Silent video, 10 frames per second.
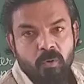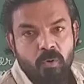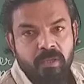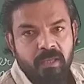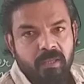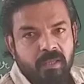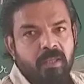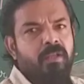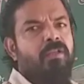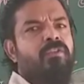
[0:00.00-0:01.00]
Okay.
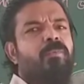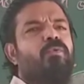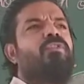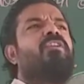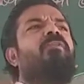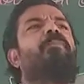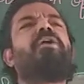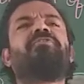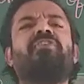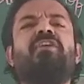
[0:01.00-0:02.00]
Suppose it is a
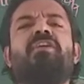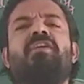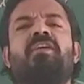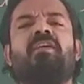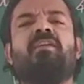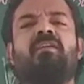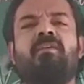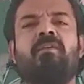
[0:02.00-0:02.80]
big tree,